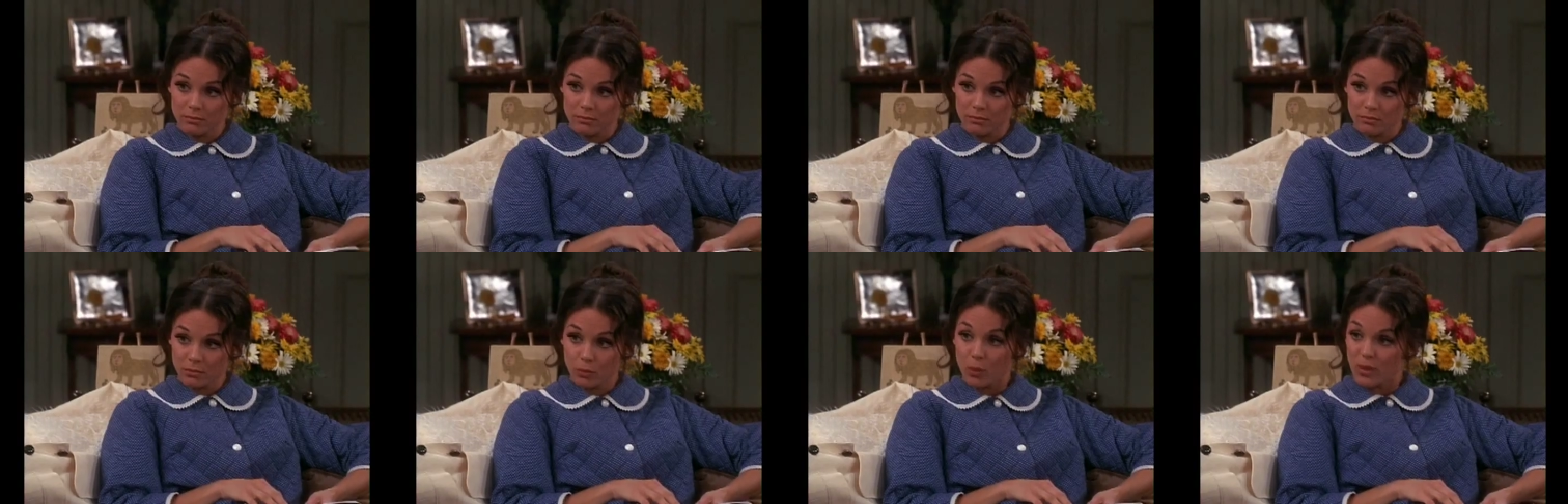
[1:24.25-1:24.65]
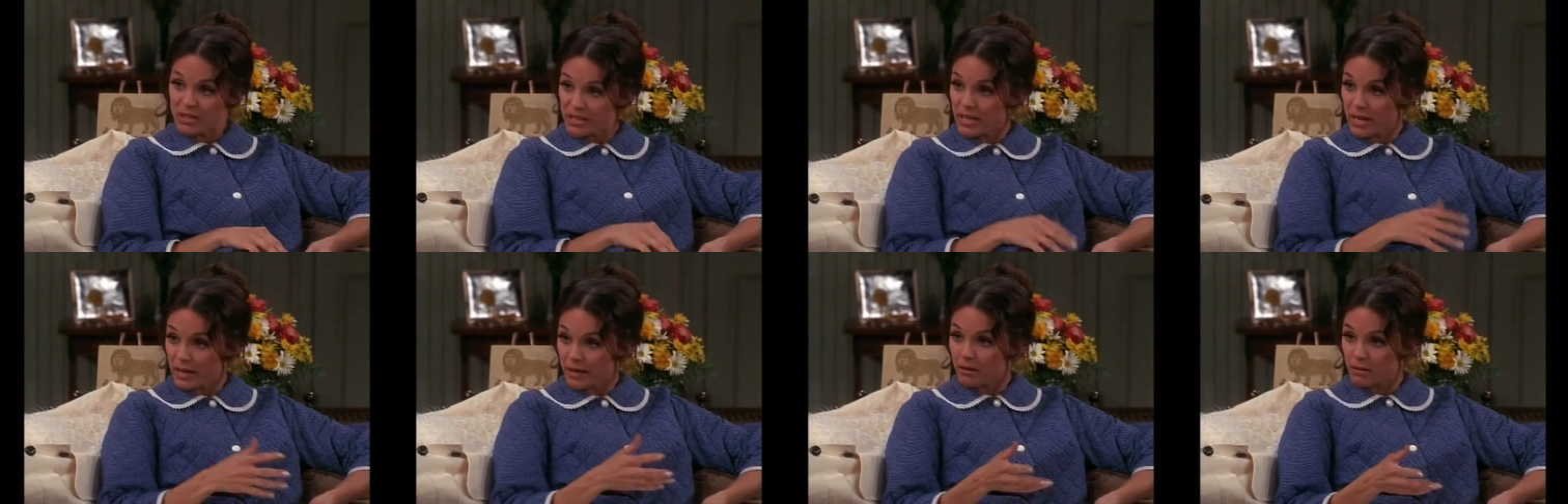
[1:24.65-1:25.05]
We
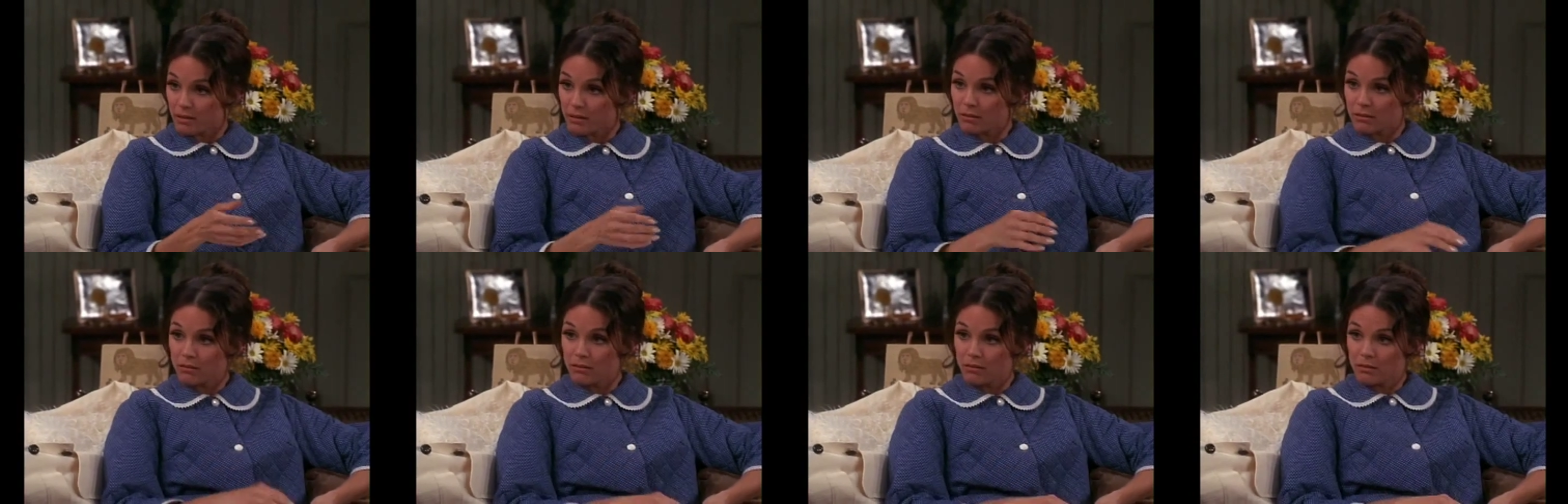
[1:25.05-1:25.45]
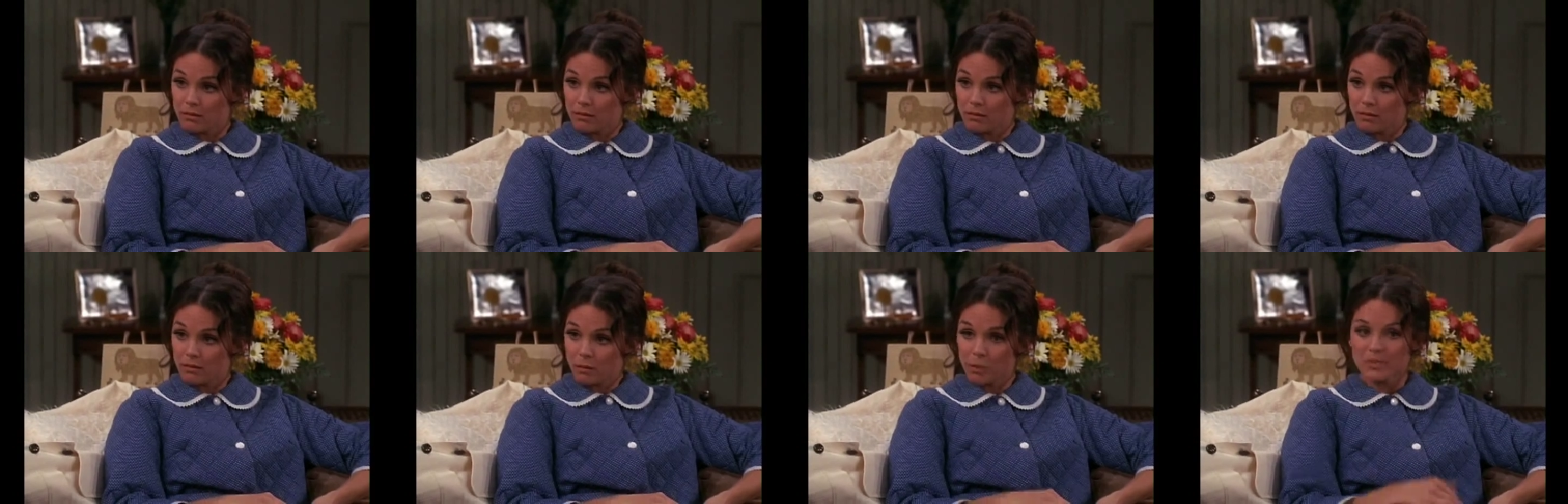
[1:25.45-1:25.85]
did.
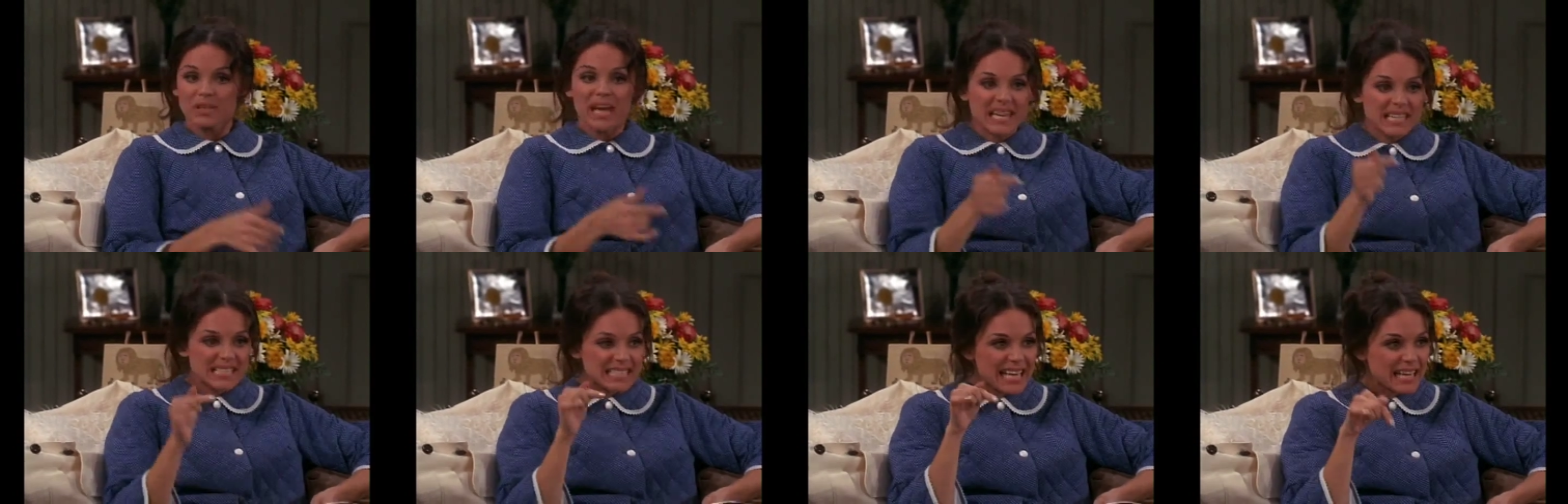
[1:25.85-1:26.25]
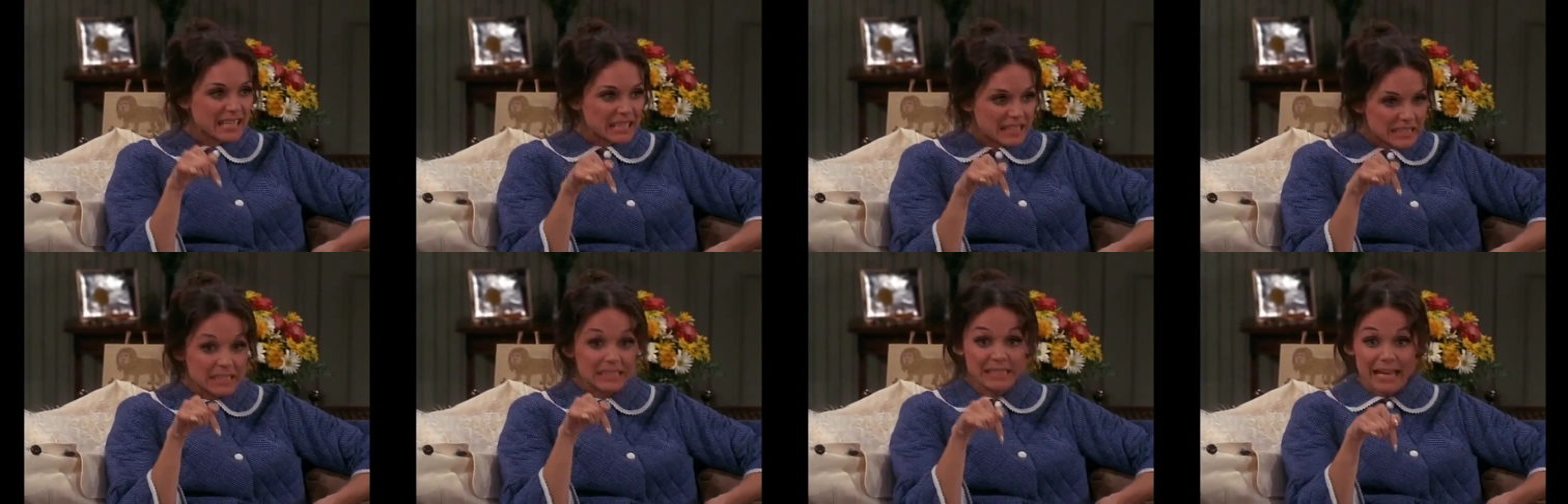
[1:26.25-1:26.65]
Well, not exactly
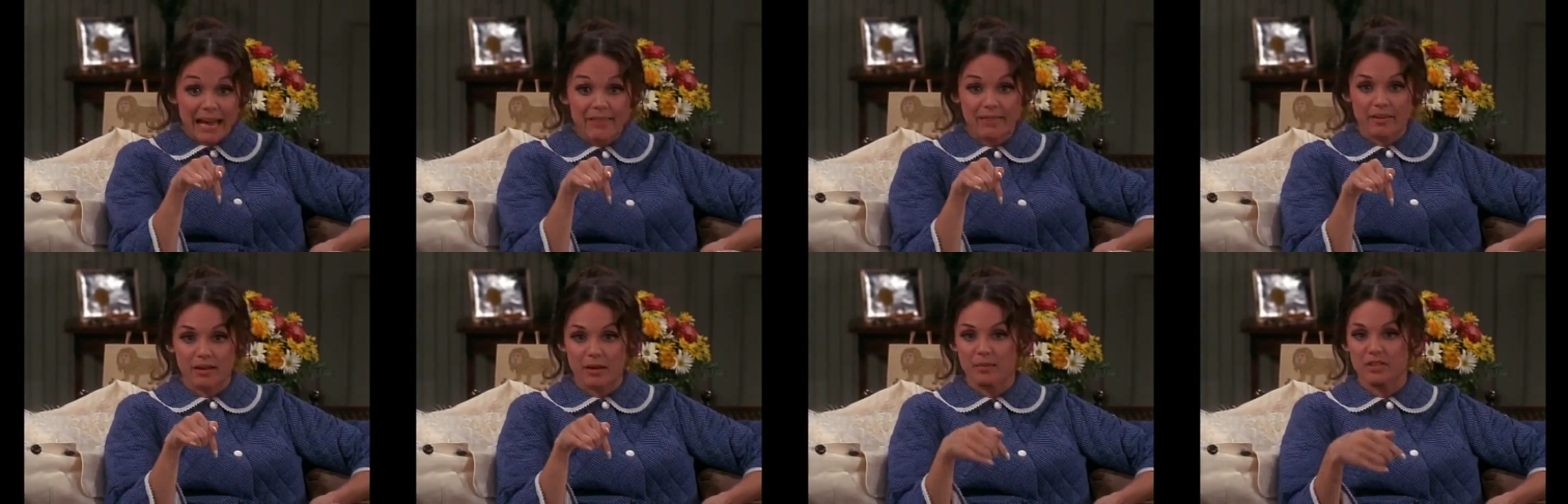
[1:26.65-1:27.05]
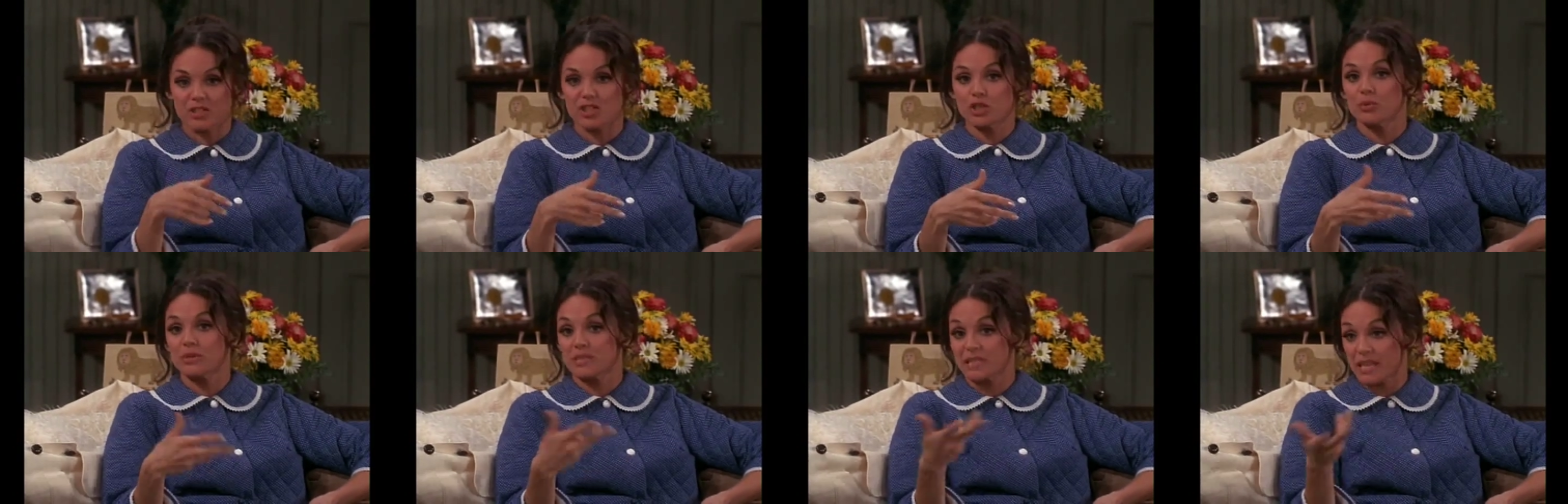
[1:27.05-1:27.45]
together. I mean, she
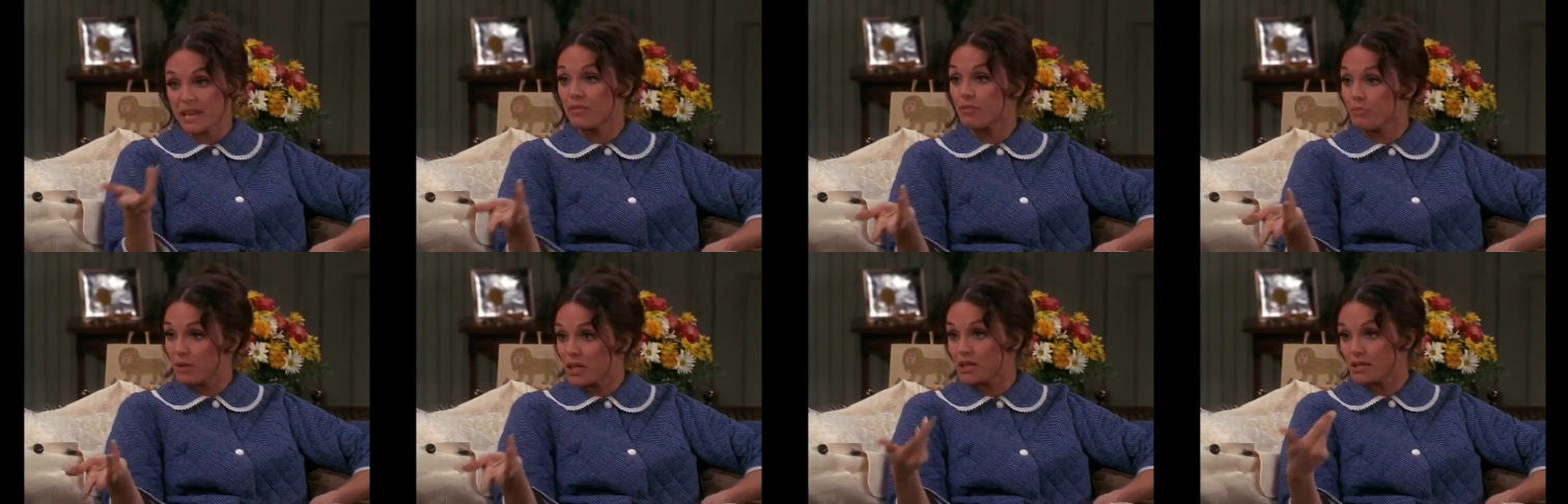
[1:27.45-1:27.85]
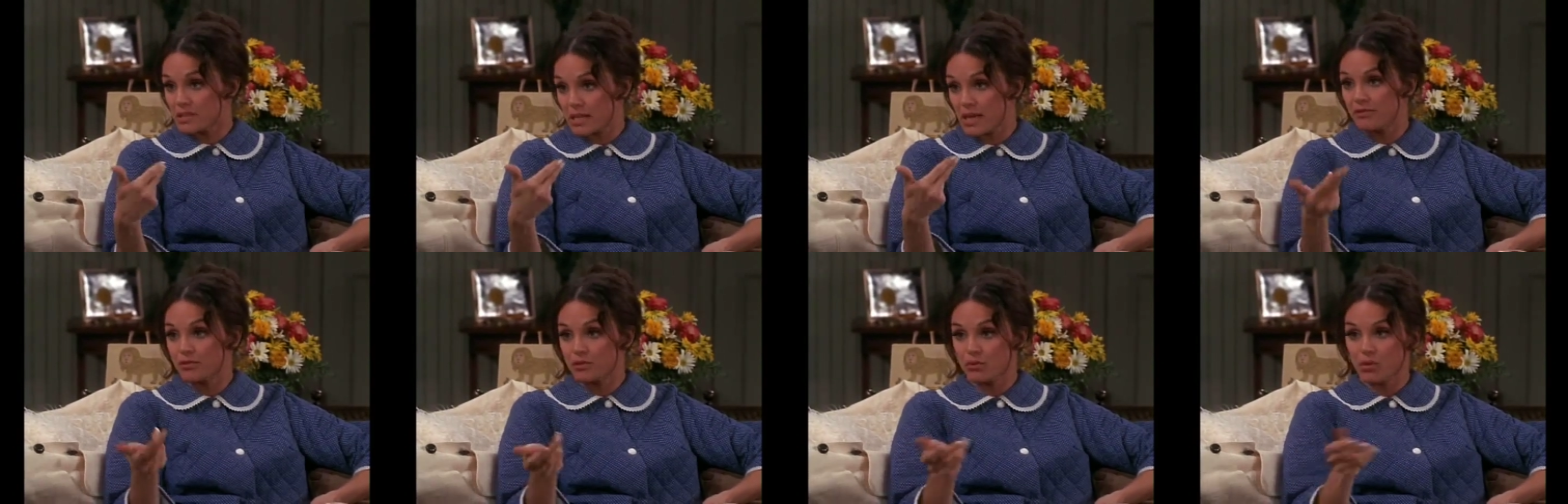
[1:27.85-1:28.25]
was there three years
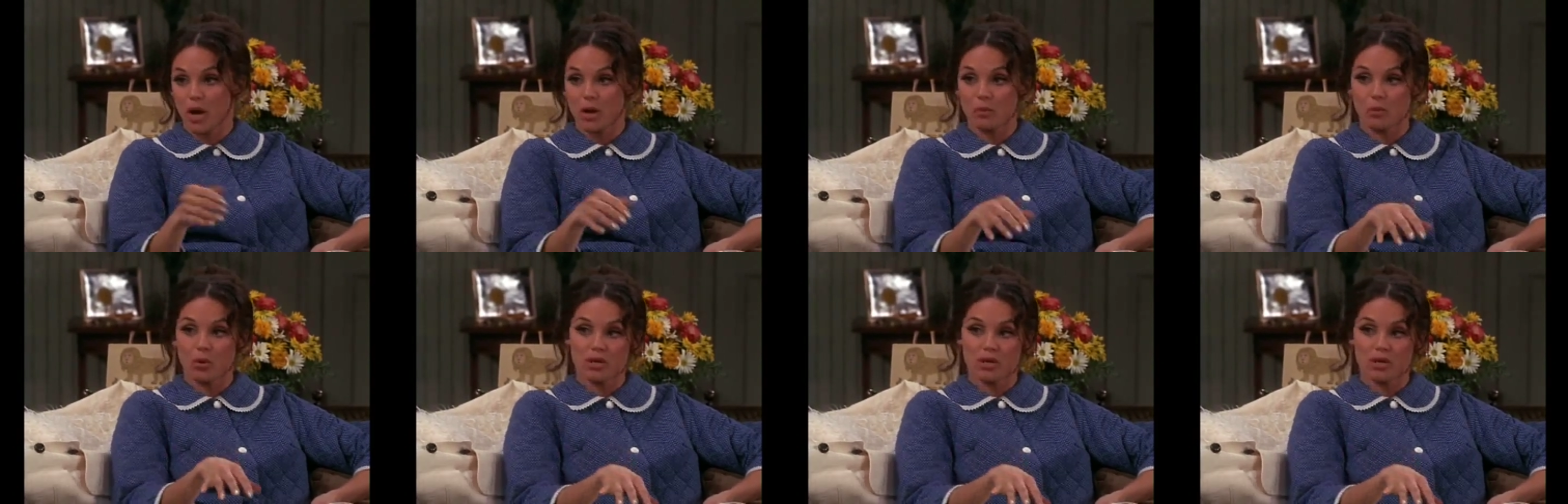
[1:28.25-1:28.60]
after I was.